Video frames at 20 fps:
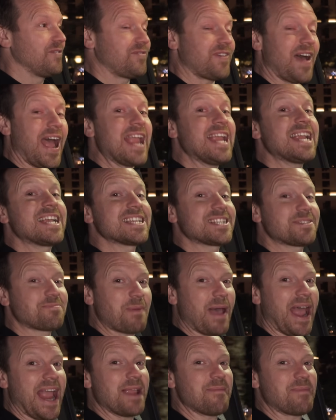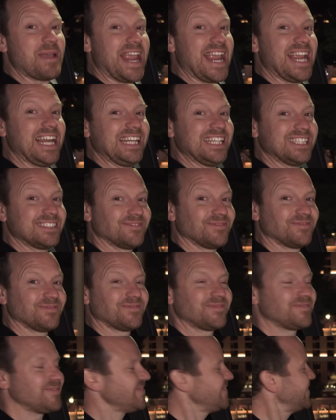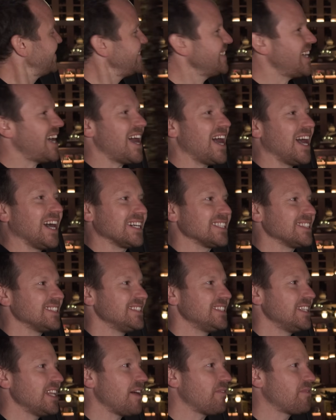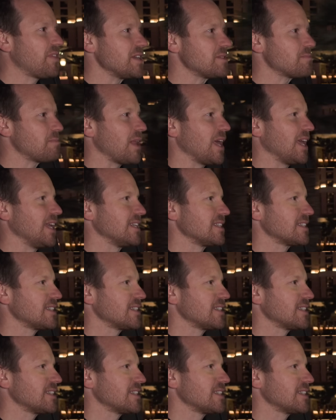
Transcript: Vegas, baby! Ah, love this place.